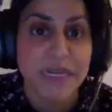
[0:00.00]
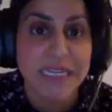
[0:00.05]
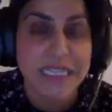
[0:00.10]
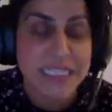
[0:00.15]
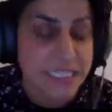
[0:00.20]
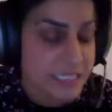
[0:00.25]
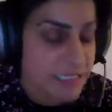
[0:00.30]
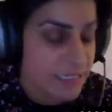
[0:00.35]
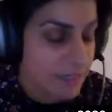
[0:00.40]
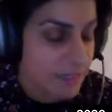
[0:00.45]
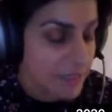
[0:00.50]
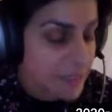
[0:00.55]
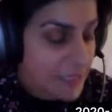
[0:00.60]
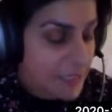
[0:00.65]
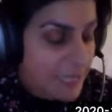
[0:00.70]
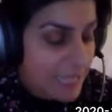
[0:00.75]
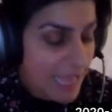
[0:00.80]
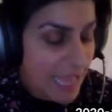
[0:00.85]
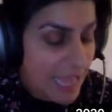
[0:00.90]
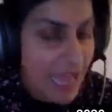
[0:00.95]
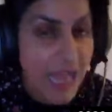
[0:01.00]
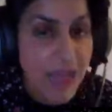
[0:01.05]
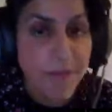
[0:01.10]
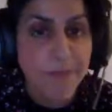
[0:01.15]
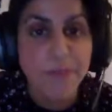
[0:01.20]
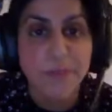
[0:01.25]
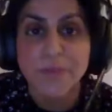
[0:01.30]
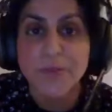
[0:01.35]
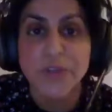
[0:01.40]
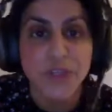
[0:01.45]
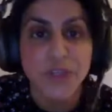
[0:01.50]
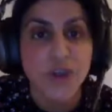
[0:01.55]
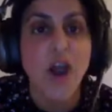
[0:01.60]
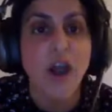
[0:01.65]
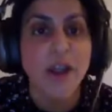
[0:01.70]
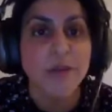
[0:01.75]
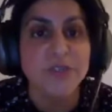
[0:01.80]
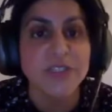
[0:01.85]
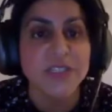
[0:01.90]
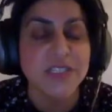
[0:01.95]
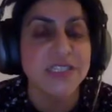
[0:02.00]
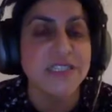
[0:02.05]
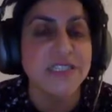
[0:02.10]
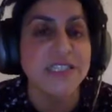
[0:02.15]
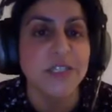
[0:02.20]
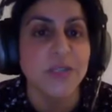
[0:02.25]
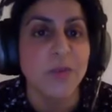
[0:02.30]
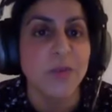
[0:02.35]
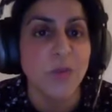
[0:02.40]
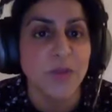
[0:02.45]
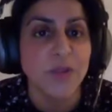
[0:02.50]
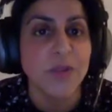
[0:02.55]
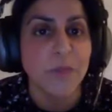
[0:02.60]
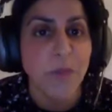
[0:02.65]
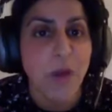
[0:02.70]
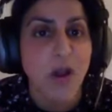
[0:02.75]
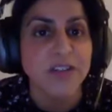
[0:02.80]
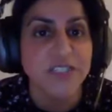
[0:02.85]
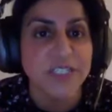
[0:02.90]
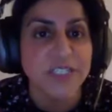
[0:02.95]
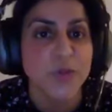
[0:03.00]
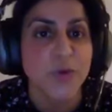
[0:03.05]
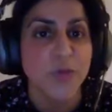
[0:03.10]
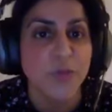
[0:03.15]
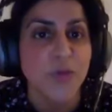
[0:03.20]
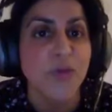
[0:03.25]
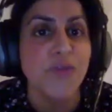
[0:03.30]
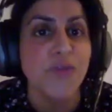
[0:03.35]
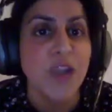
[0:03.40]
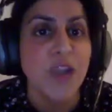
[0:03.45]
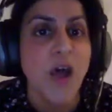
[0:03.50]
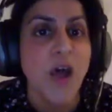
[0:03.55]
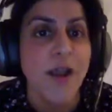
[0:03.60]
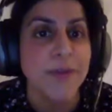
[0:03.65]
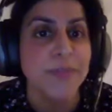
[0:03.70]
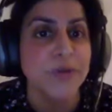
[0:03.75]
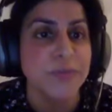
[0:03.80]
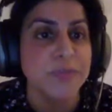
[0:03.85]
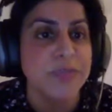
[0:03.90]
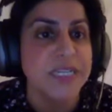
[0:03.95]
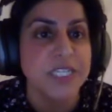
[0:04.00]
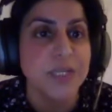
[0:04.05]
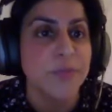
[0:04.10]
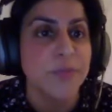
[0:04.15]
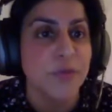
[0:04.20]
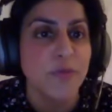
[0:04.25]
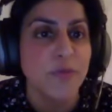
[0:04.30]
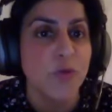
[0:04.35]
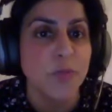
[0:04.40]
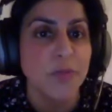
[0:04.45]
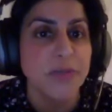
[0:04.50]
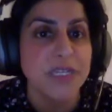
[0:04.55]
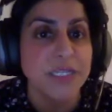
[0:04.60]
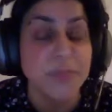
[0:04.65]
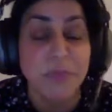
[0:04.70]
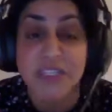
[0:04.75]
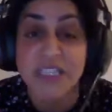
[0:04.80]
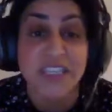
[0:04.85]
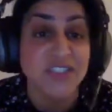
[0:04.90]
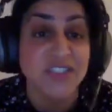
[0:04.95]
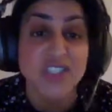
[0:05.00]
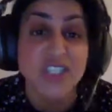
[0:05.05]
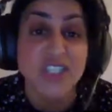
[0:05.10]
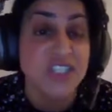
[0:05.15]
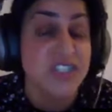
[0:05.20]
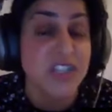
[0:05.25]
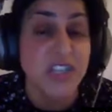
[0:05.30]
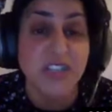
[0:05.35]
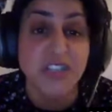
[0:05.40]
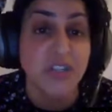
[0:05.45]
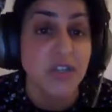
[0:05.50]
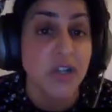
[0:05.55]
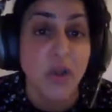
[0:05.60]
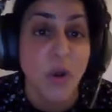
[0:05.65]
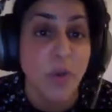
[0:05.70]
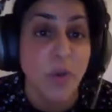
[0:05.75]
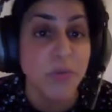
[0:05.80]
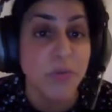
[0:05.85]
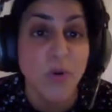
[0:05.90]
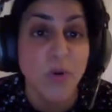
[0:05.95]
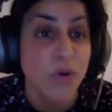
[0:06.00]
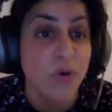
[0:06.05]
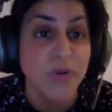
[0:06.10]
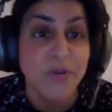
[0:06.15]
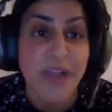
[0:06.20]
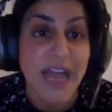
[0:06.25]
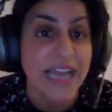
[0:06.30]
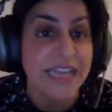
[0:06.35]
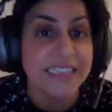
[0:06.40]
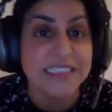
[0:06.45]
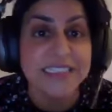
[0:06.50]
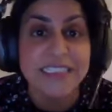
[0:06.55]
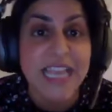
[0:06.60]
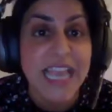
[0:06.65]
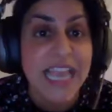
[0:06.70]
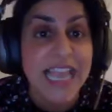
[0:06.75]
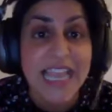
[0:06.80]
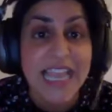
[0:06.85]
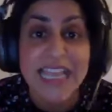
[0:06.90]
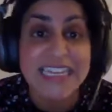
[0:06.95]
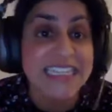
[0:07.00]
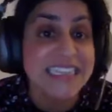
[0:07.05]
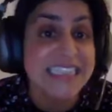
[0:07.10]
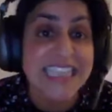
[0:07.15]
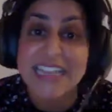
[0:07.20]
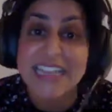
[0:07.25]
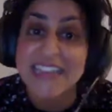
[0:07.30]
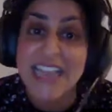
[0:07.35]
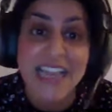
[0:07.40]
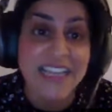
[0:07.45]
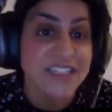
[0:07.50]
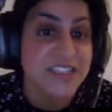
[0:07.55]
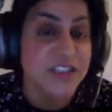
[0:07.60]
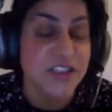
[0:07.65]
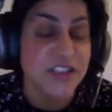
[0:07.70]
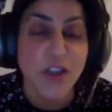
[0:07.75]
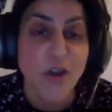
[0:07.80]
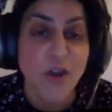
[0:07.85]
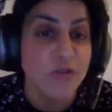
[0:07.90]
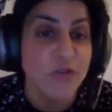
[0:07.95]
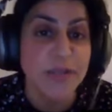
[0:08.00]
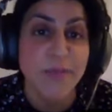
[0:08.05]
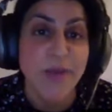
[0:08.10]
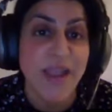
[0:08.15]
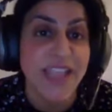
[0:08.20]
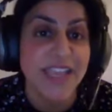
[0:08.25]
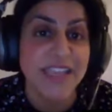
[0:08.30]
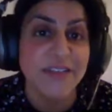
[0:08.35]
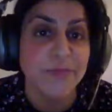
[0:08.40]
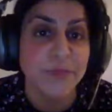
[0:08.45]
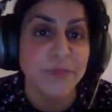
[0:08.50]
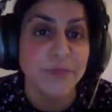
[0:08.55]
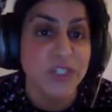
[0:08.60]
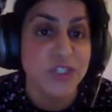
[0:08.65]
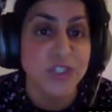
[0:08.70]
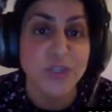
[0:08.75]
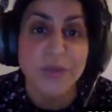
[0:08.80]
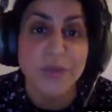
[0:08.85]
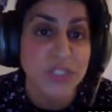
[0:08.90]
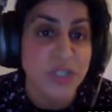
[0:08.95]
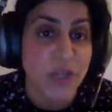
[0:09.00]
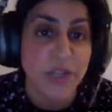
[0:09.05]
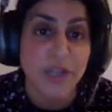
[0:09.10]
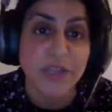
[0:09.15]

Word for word: minister um you know i was considered one of the party's sort of more reliable media performers but that's just because i've done a lot more and and in the end that is the only way to do it so